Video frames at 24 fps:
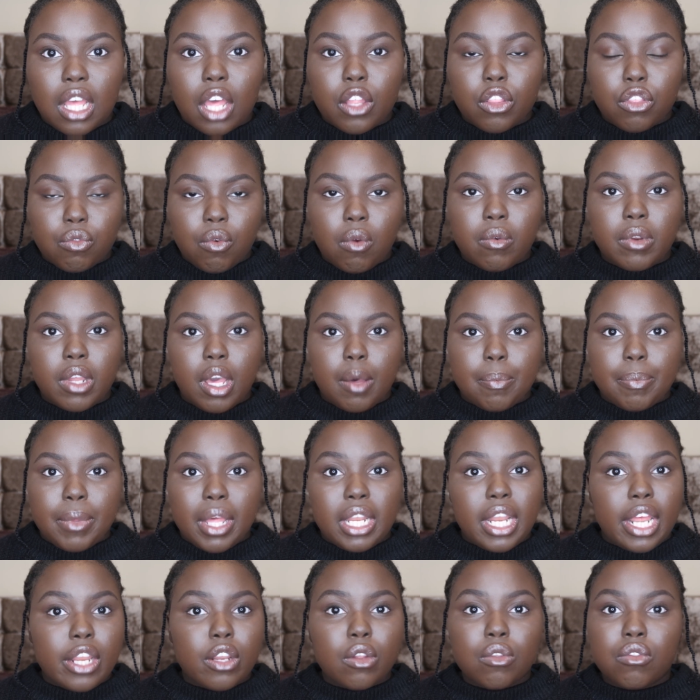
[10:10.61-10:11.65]
I've thrown up,
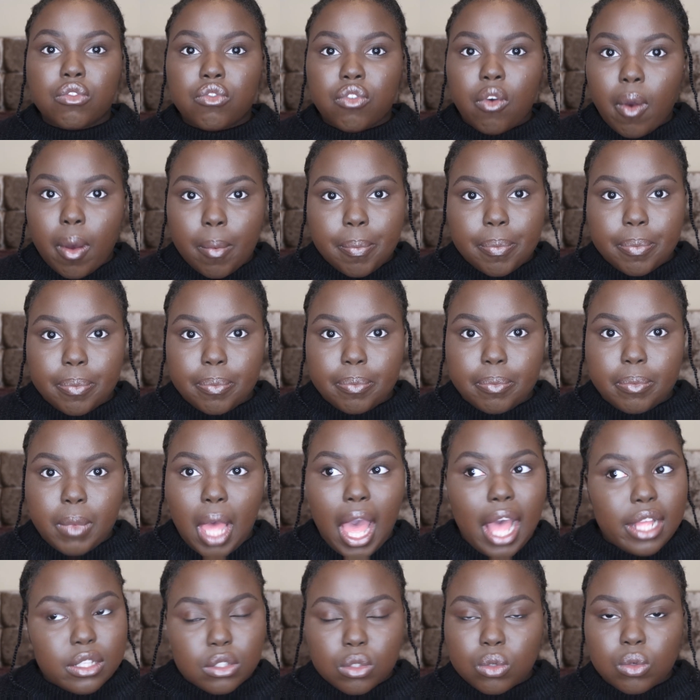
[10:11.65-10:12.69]
and I don't throw up
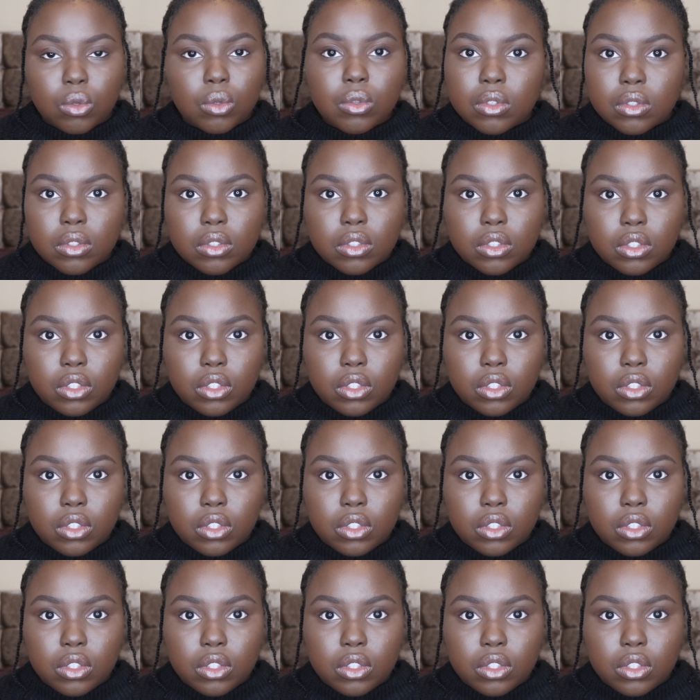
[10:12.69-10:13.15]
at all.